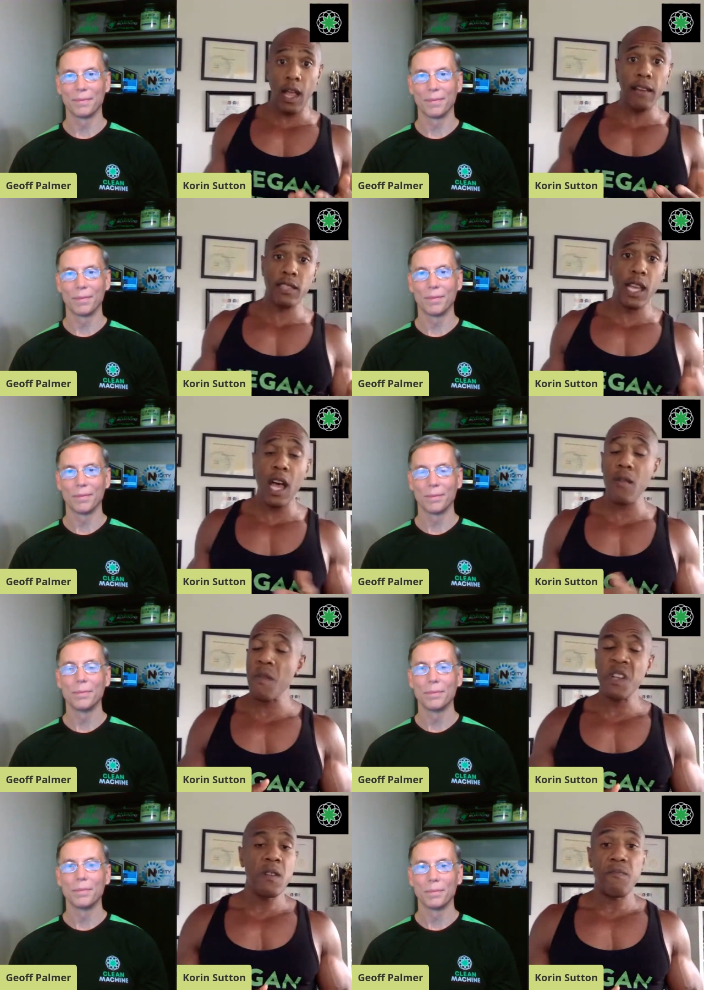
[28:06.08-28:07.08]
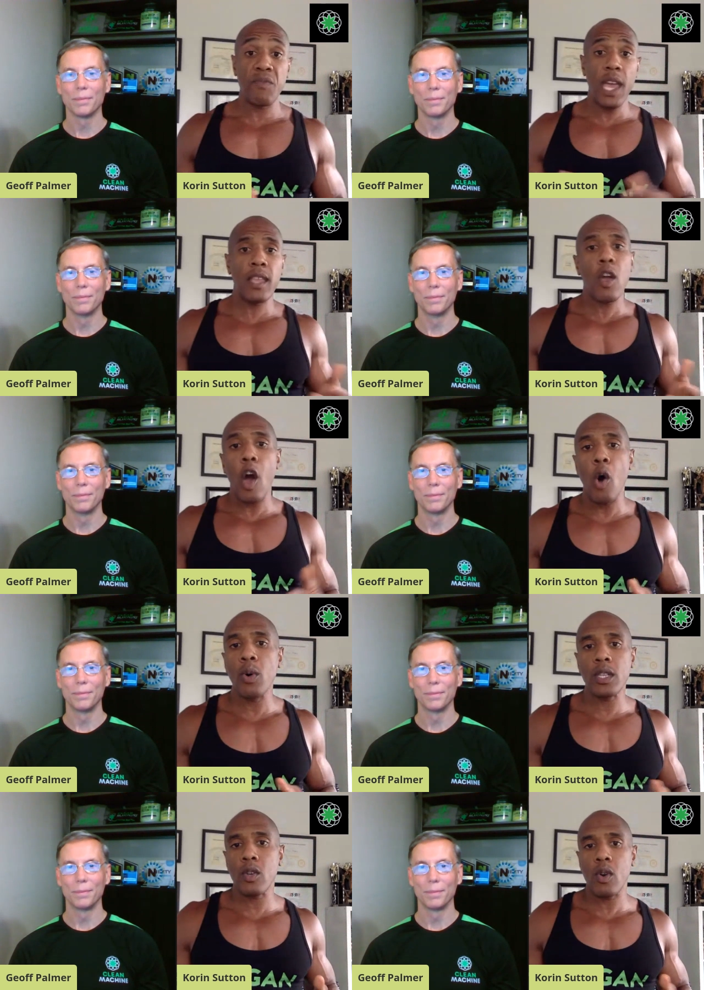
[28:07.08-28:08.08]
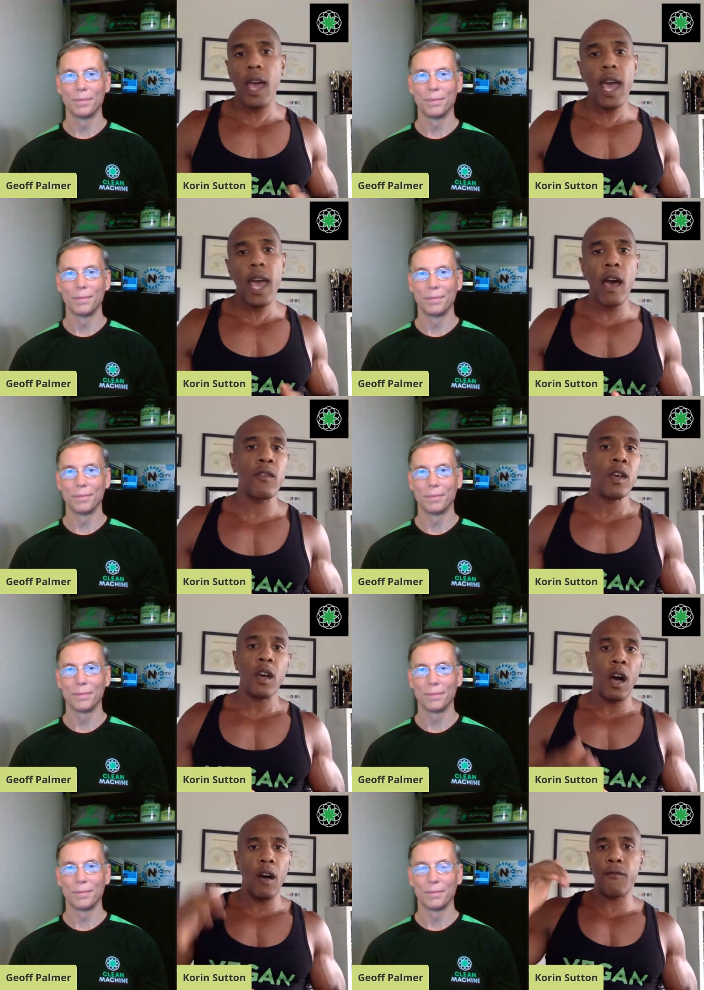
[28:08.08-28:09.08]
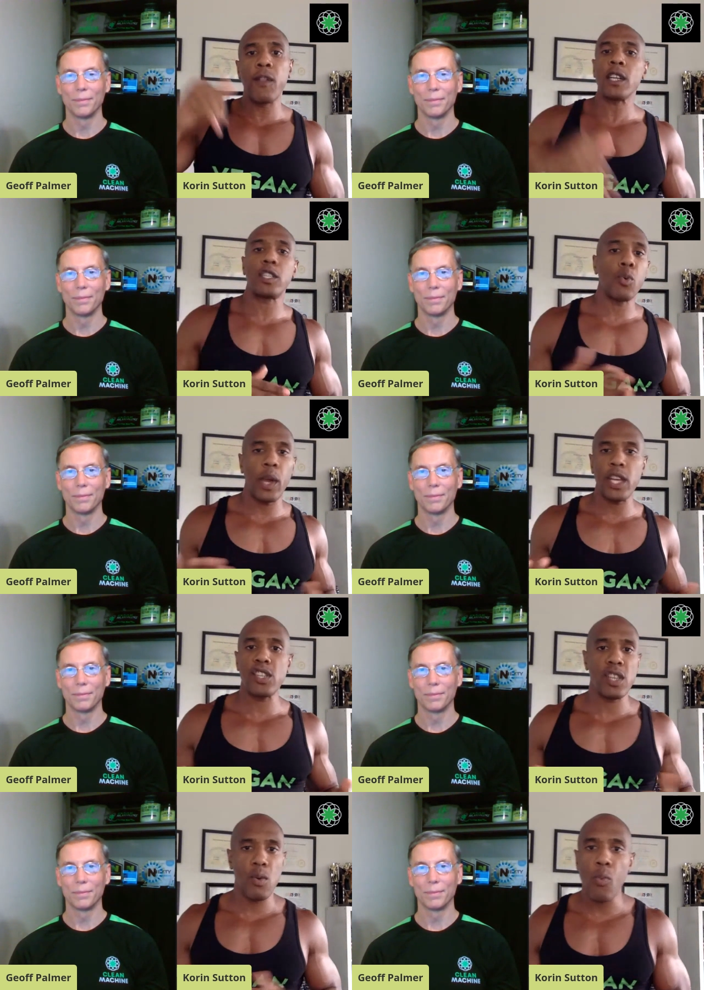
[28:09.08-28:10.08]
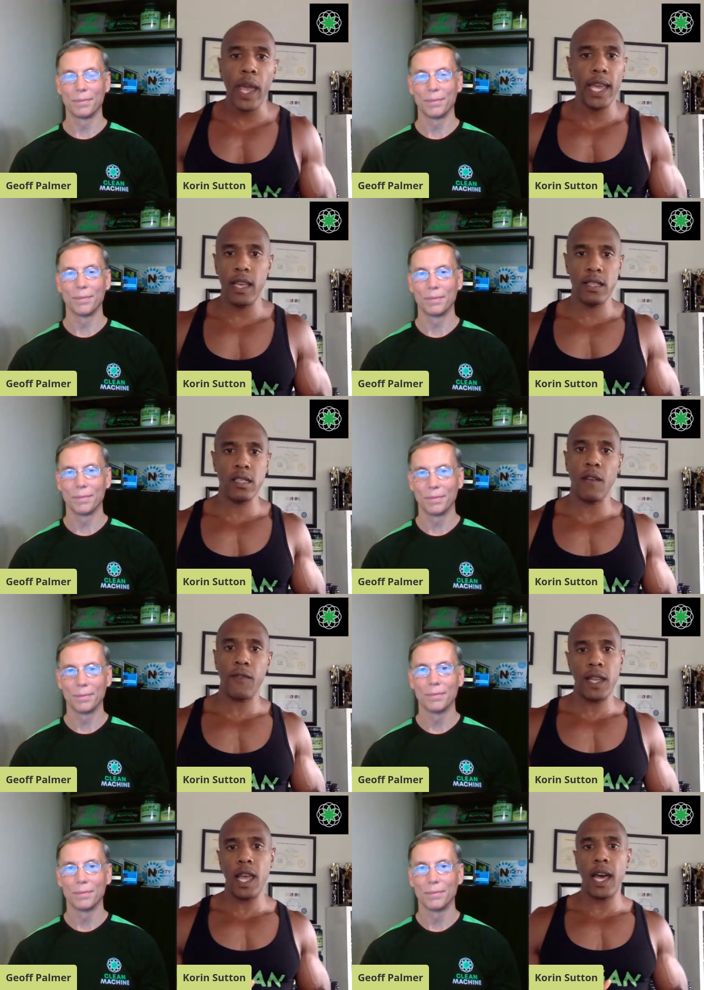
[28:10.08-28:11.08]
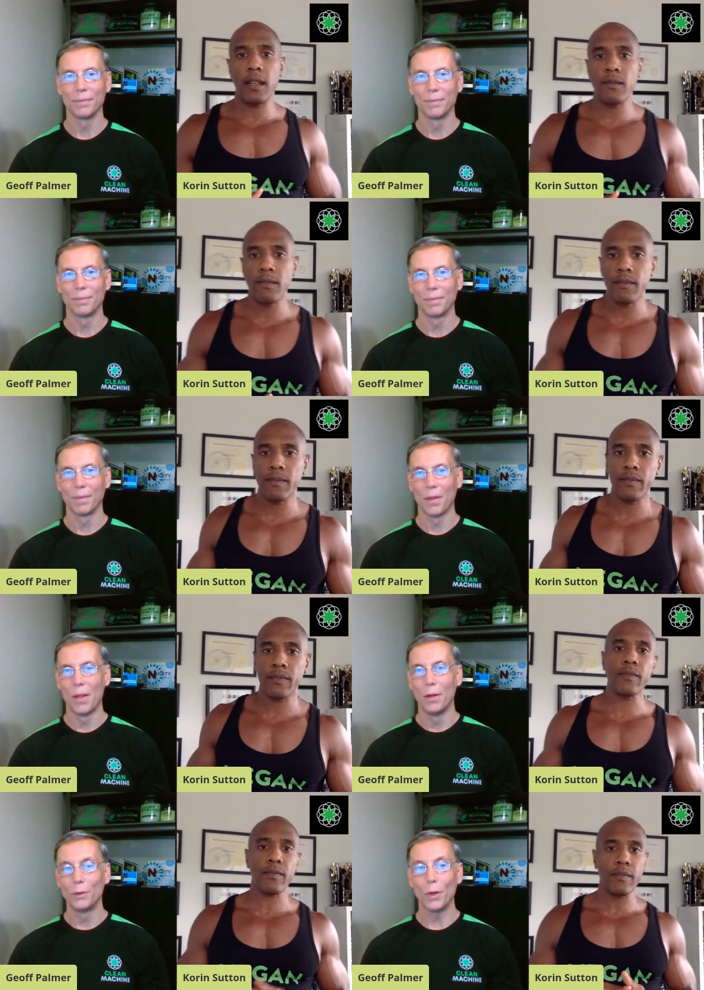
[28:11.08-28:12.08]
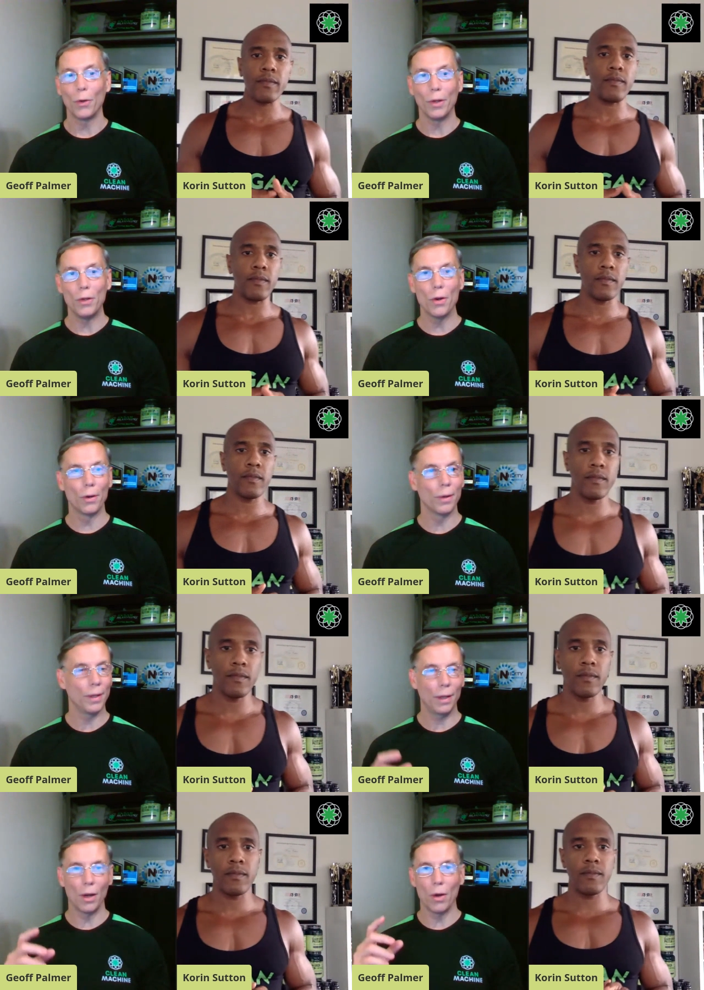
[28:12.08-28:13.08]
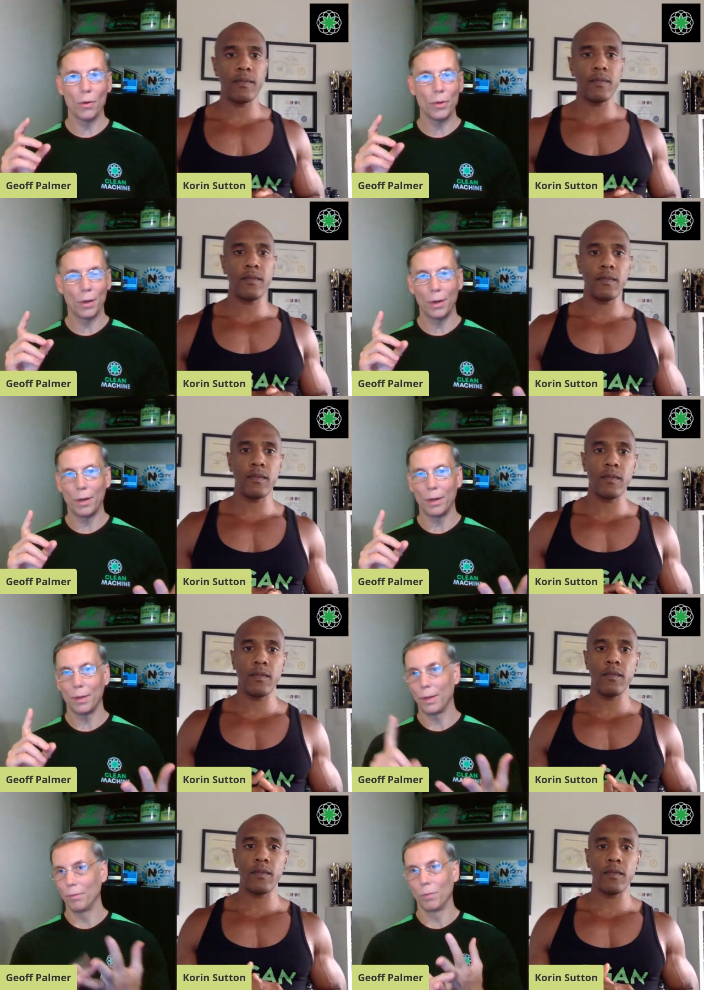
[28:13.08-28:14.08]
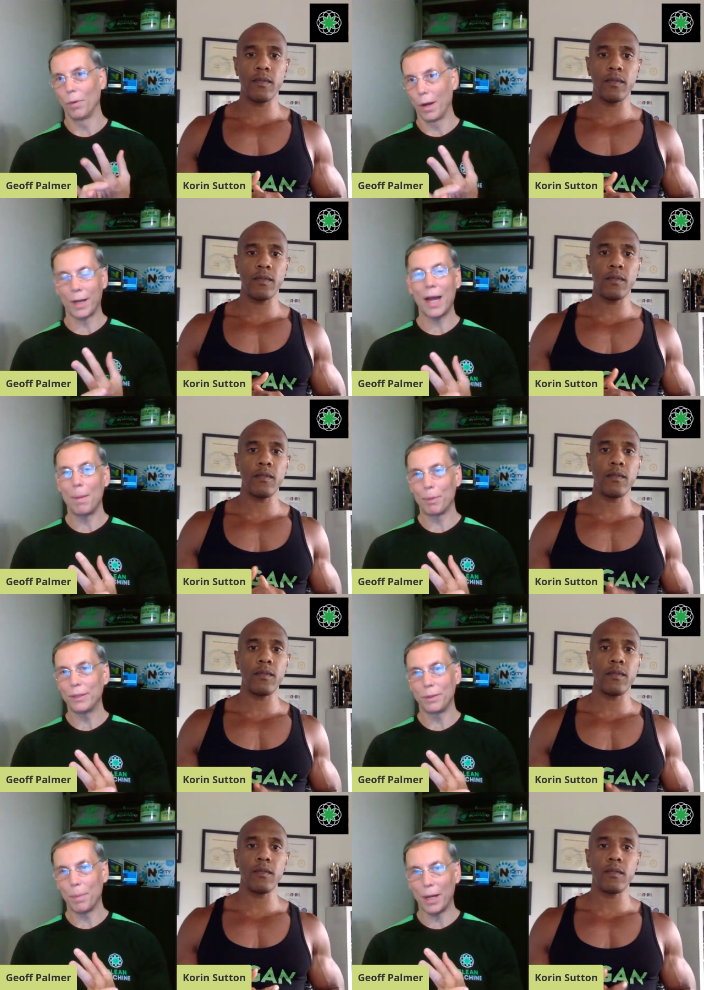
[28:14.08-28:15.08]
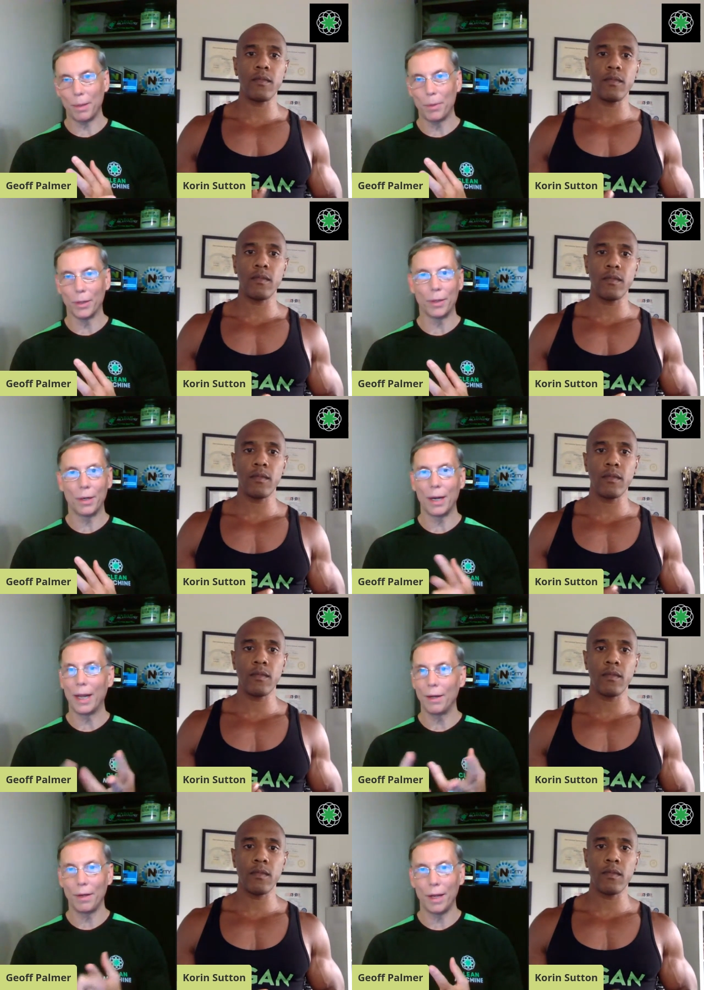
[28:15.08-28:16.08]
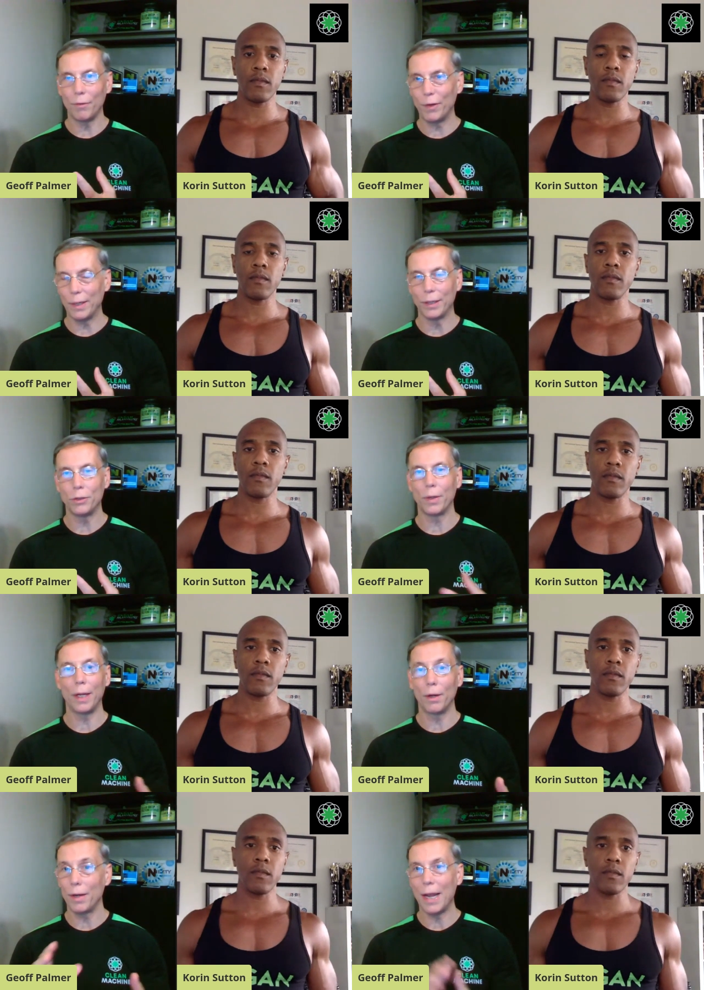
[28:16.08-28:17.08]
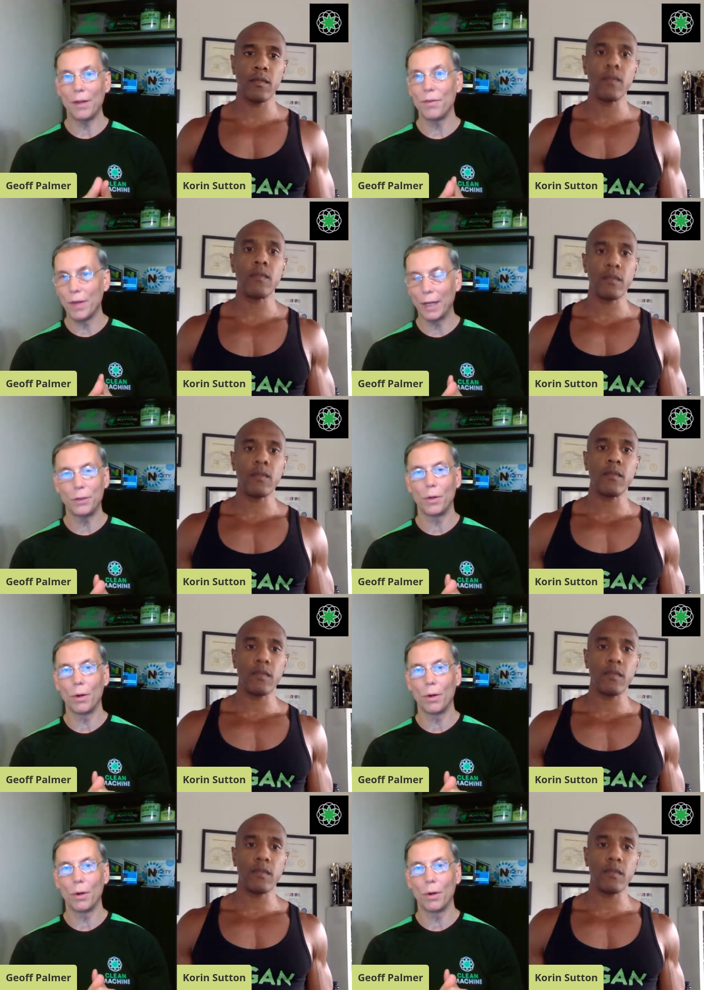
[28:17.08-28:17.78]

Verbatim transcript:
Speaker 1: lifestyle, then you're always going to have a fluctuation in weight and stuff like that.
Speaker 2: So you're, you know, you're accomplished bodybuilder and, and fitness trainer. Now you've got